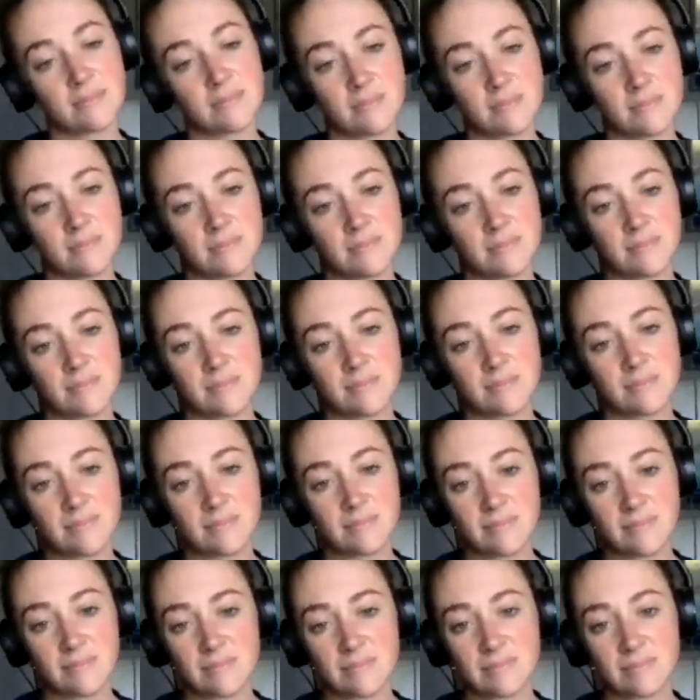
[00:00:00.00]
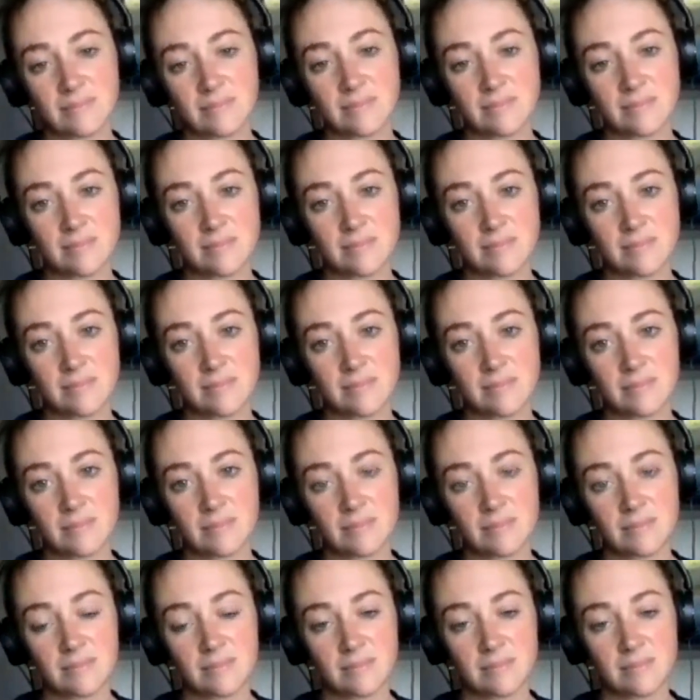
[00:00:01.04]

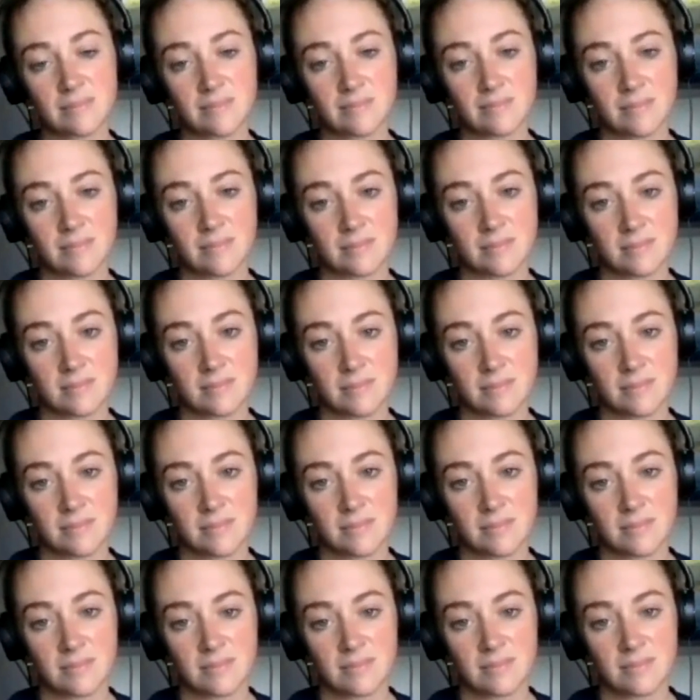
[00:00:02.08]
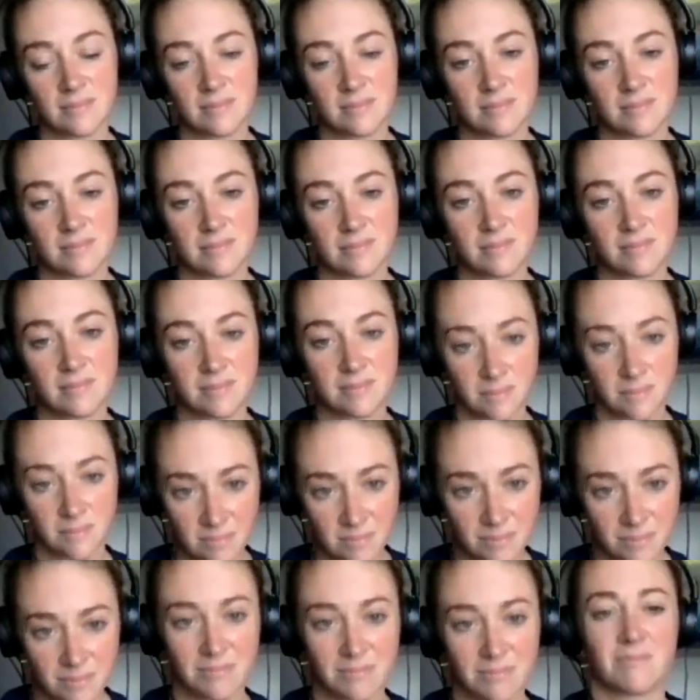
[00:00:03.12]

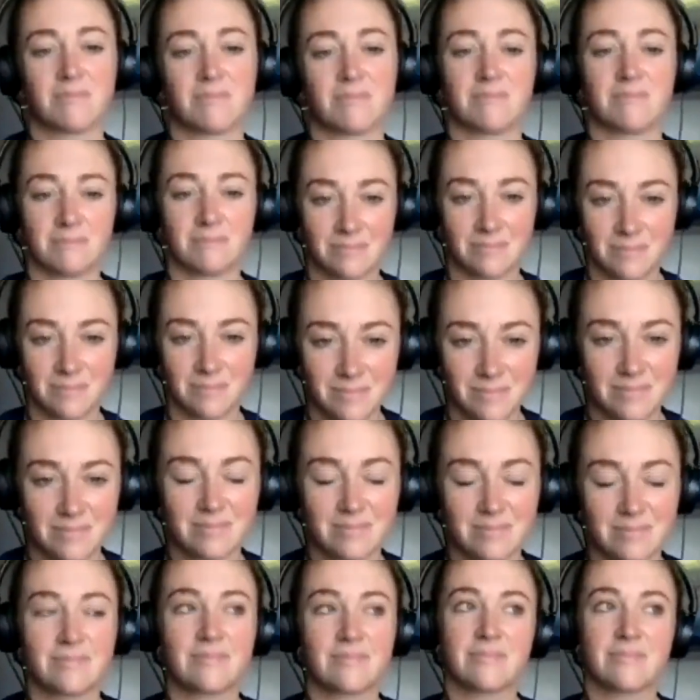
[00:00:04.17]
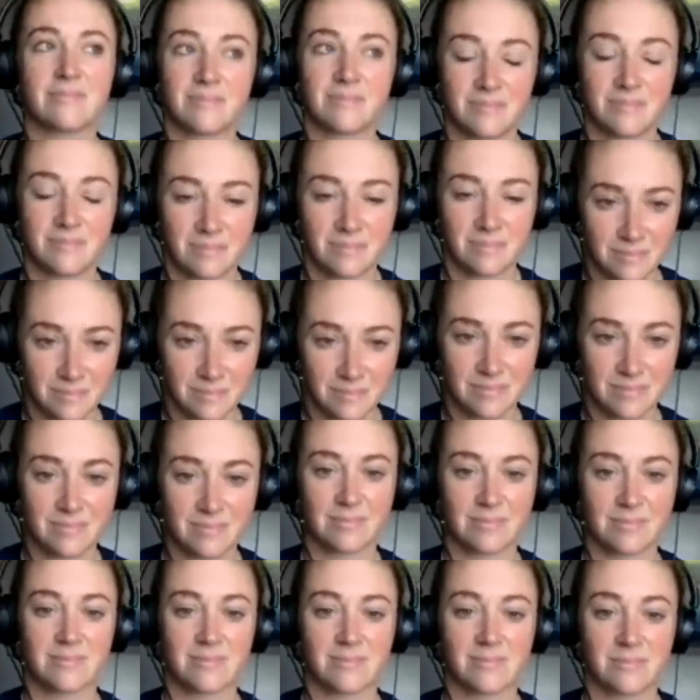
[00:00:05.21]

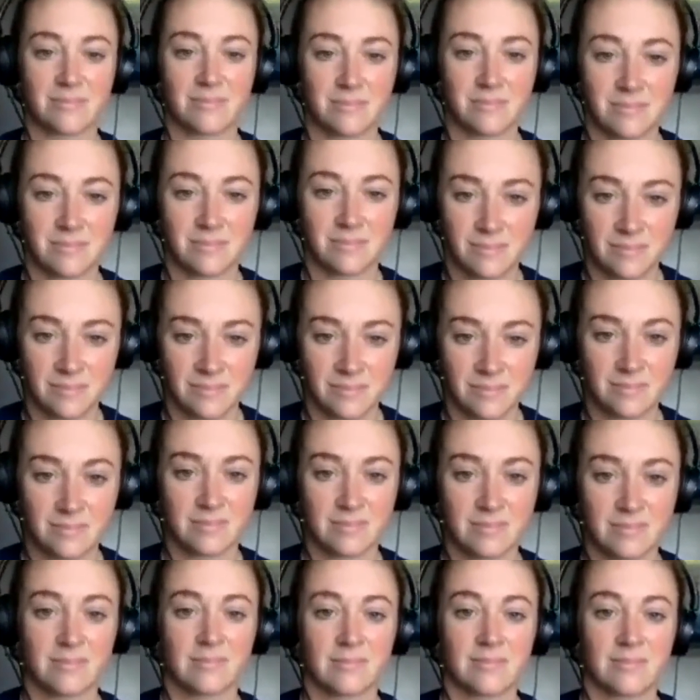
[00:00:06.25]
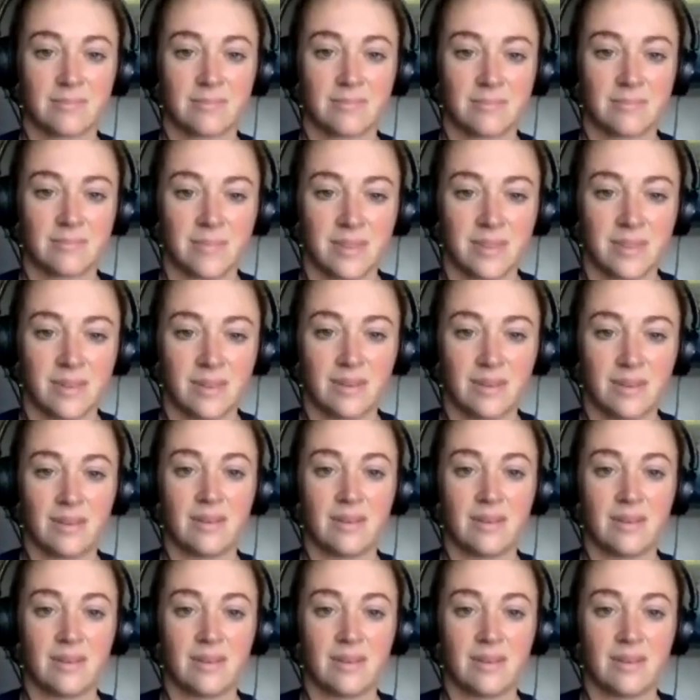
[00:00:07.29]
This person isn't speaking.